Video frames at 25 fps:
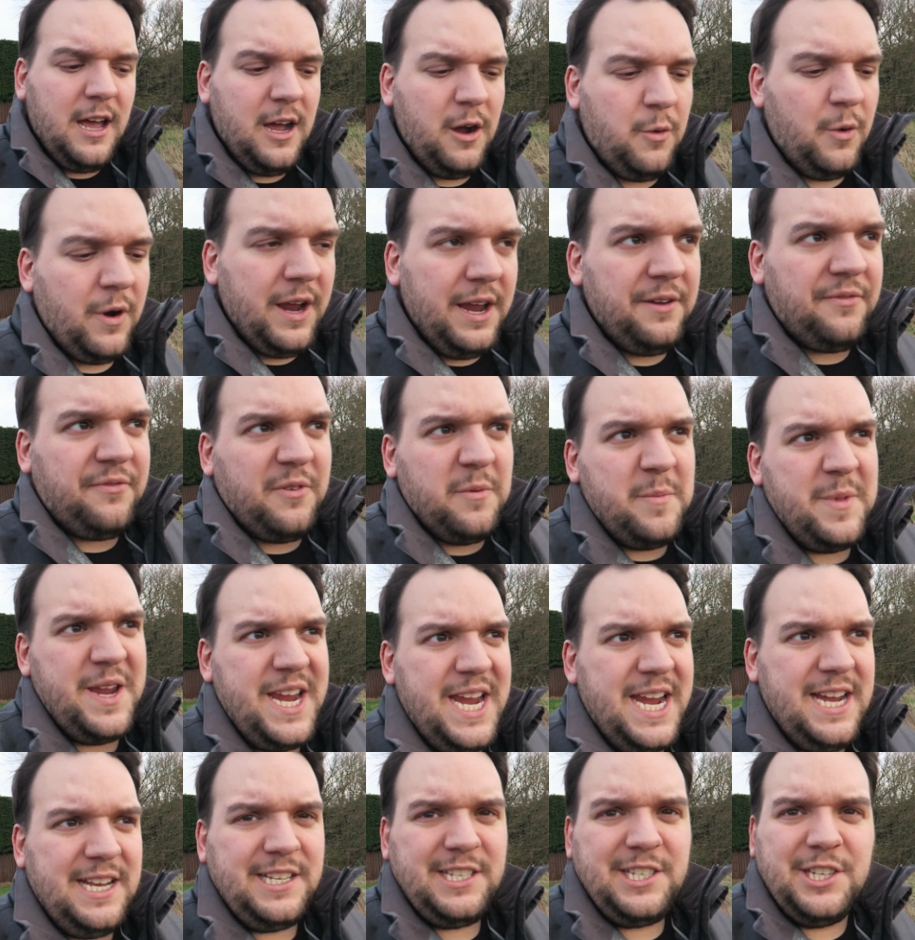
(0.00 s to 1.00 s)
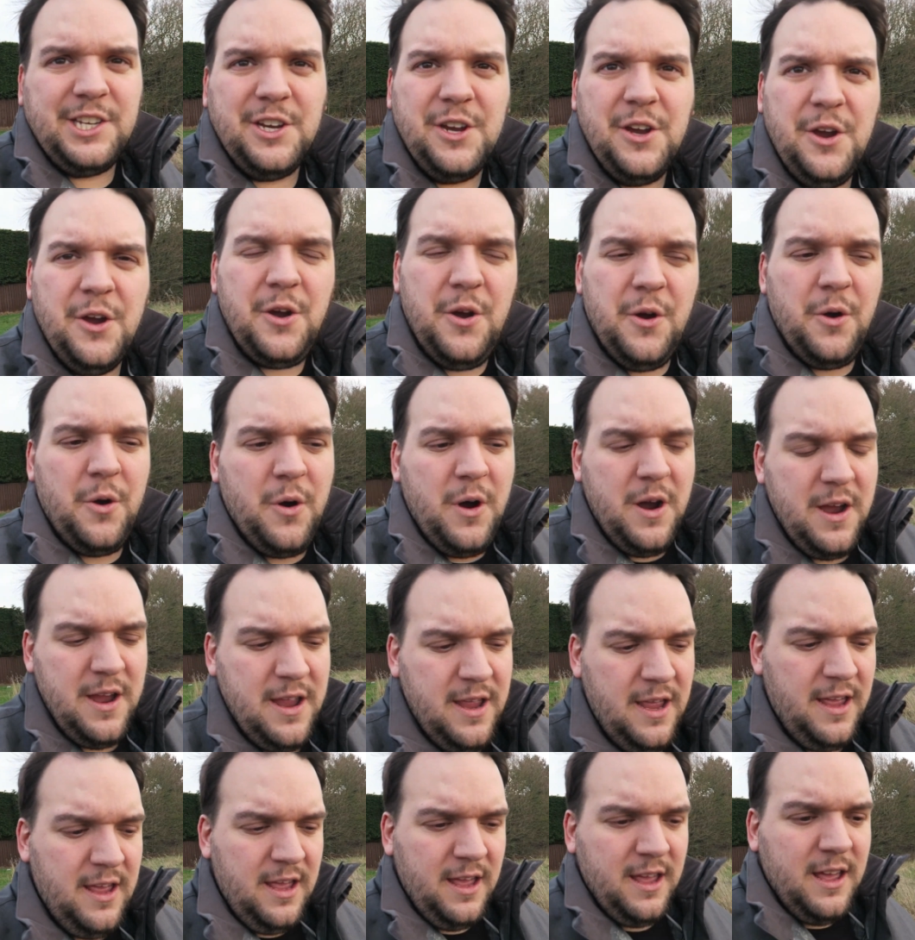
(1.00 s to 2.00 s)
A way for me to
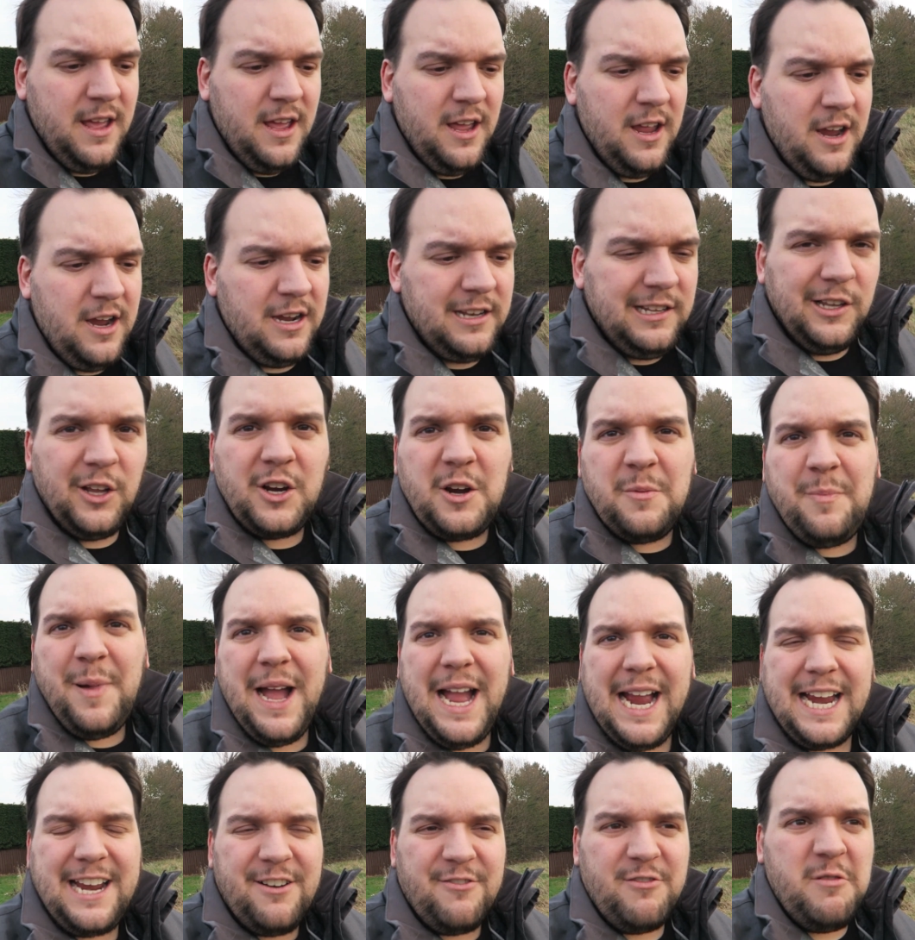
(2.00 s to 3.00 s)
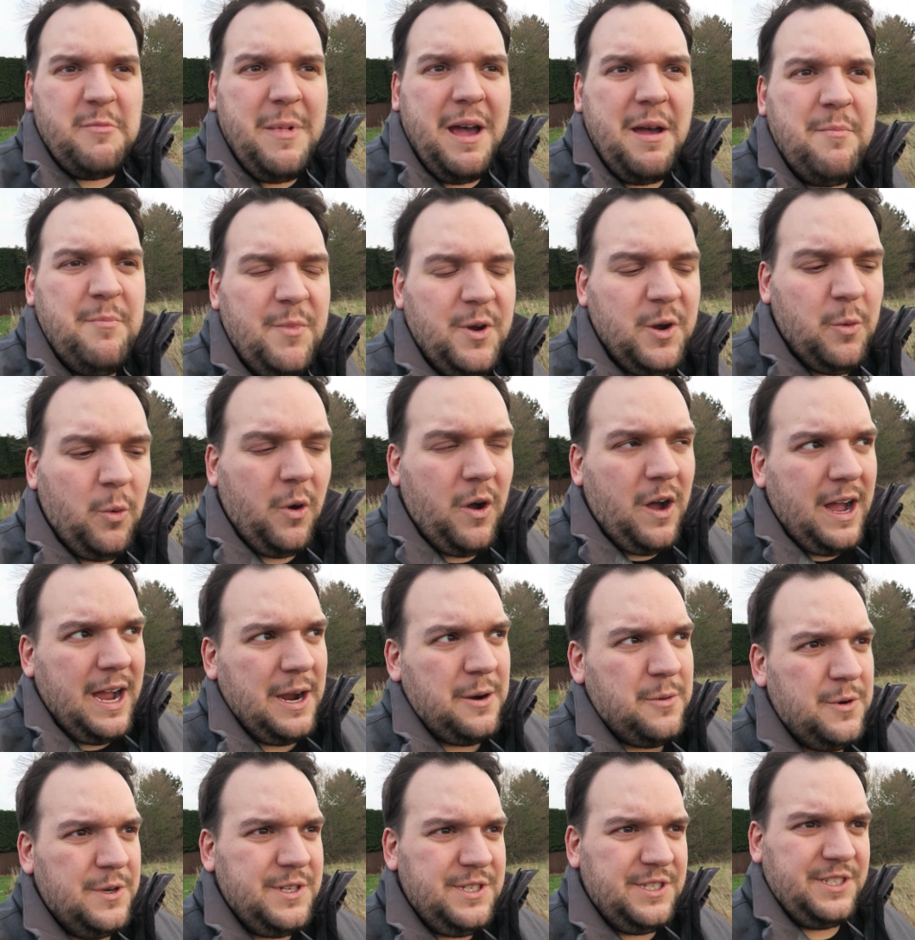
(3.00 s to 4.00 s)
look back and remember what
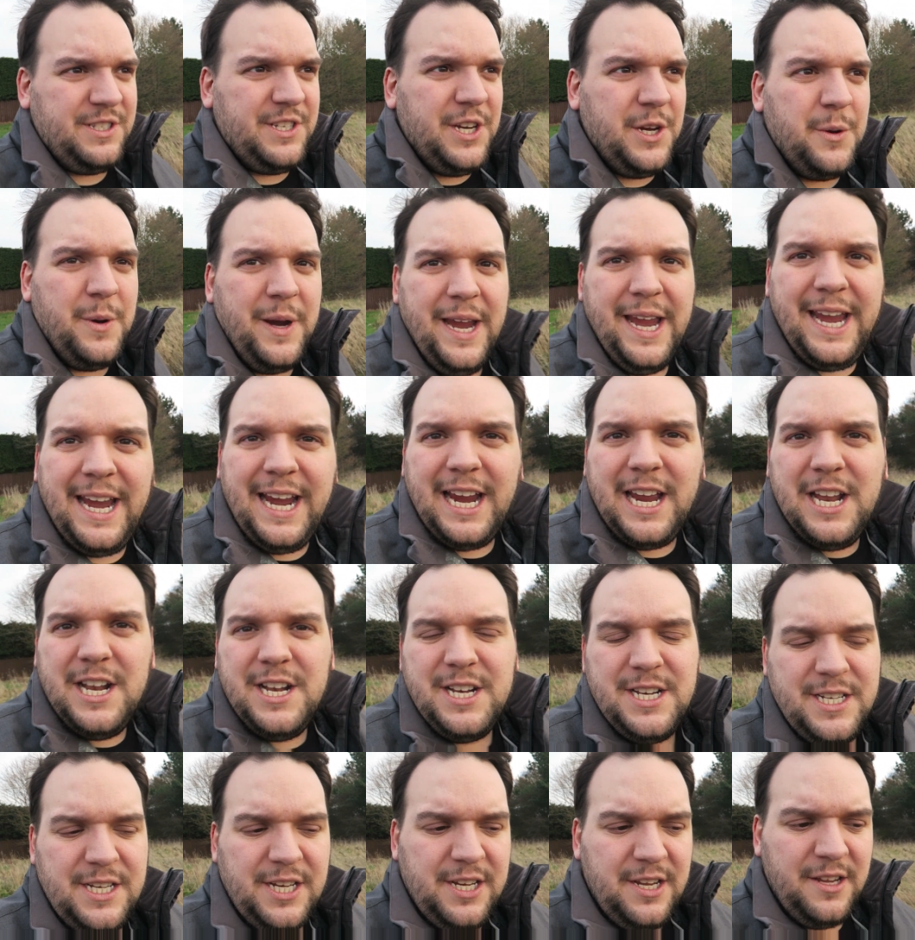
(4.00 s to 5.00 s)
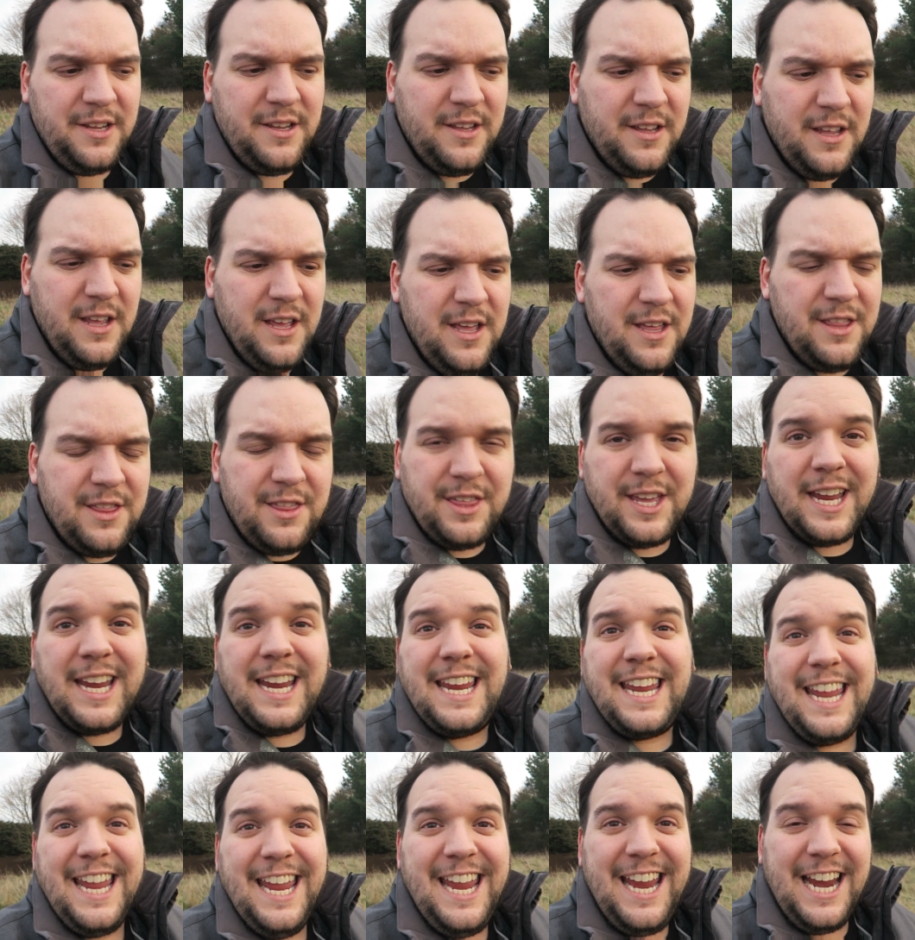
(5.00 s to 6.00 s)
I was doing and
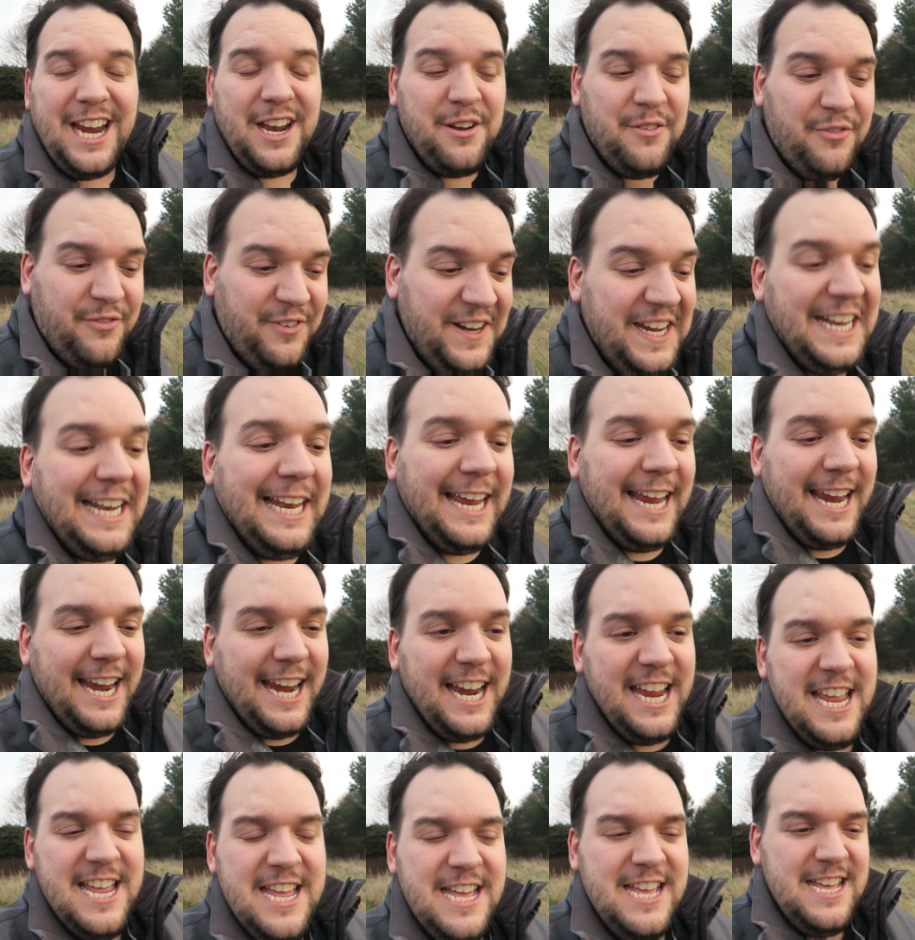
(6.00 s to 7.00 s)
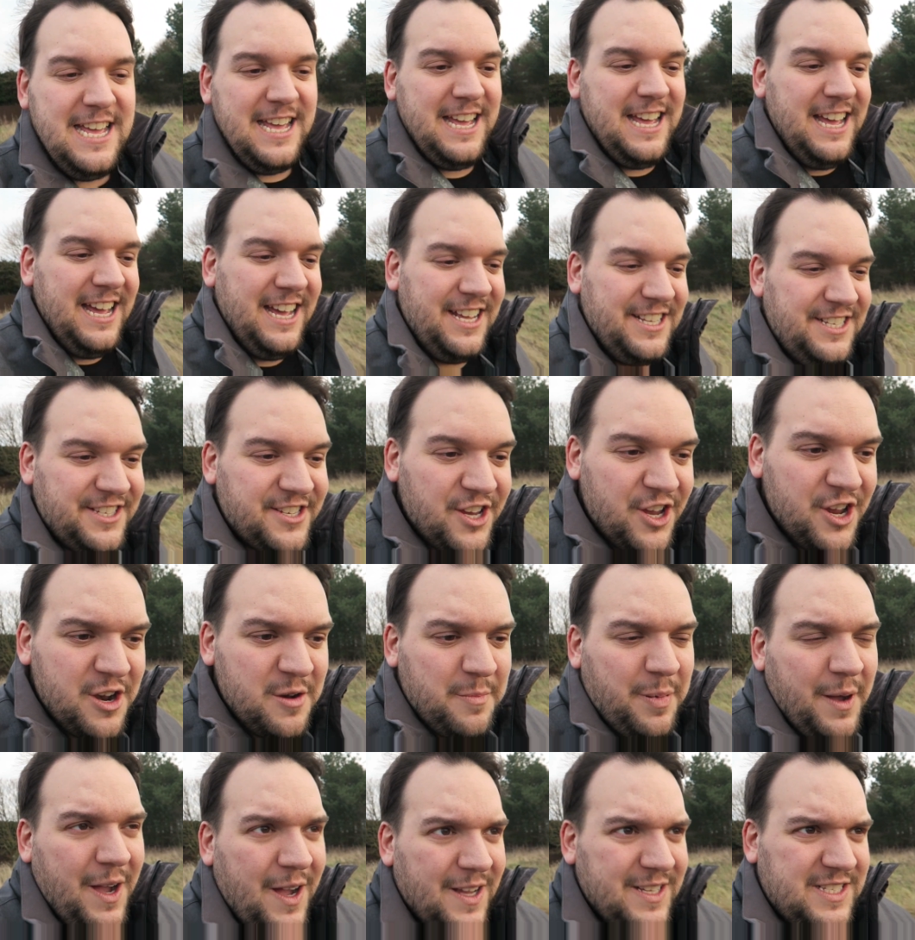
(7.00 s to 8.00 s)
thinking and feeling
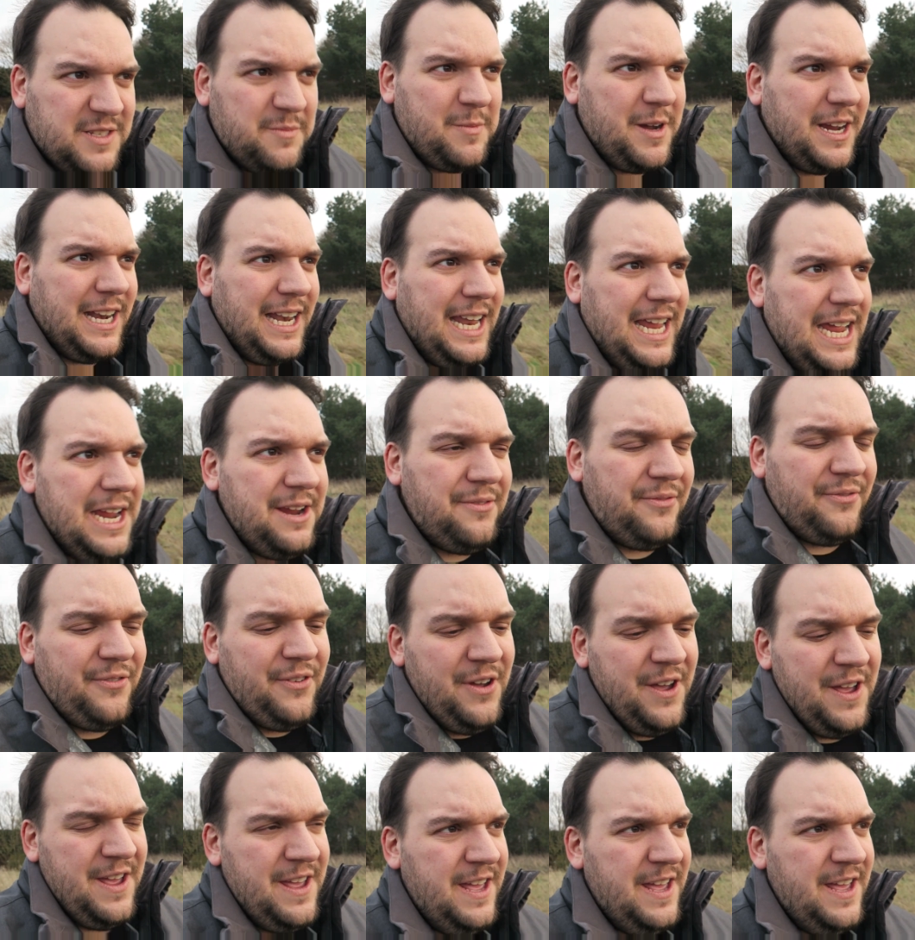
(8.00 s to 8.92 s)
certain parts of my life.